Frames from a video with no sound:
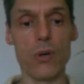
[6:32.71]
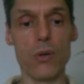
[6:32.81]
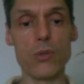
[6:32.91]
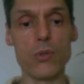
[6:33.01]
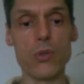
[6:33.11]

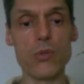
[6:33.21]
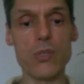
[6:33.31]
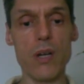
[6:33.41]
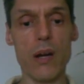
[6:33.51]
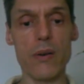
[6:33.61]
who choose
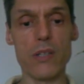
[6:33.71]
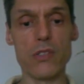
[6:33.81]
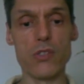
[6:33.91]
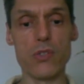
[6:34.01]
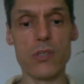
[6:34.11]

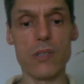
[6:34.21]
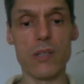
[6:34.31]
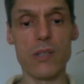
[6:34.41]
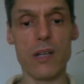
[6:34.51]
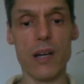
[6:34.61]
courage
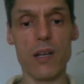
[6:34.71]
and